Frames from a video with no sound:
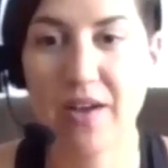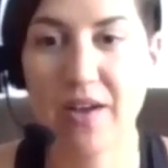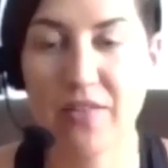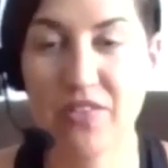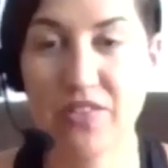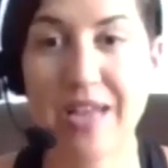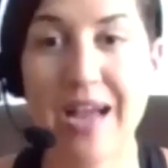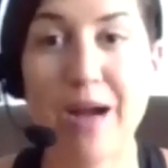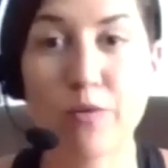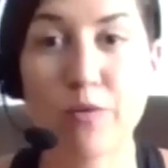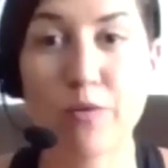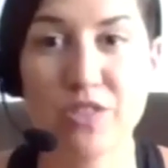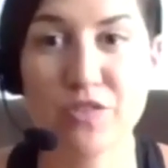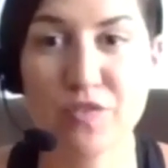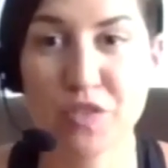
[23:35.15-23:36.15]
This hour
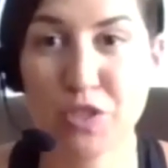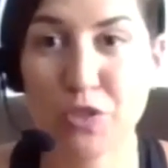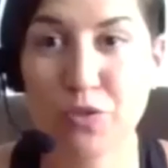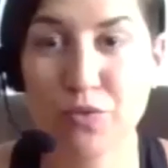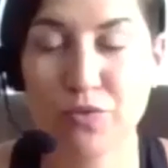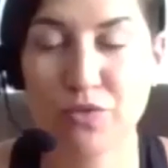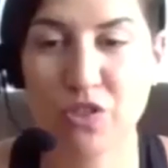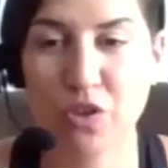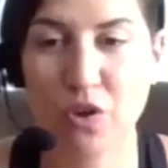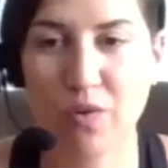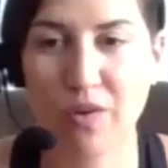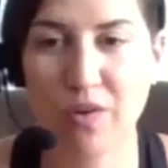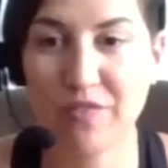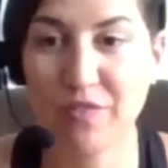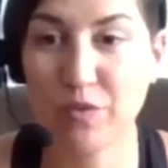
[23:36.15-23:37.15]
is for you. So
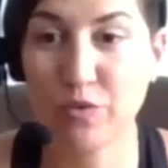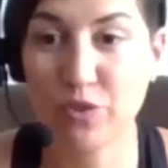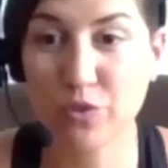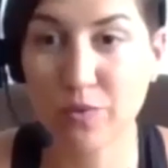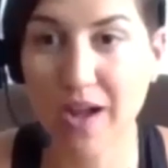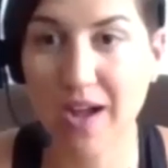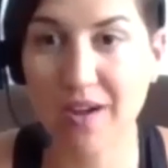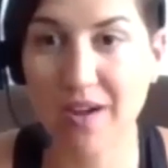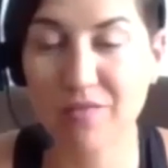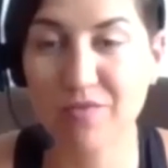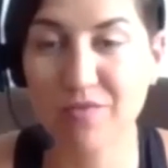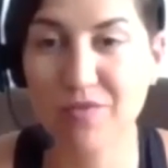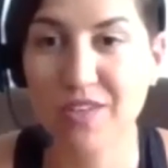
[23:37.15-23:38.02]
if you do have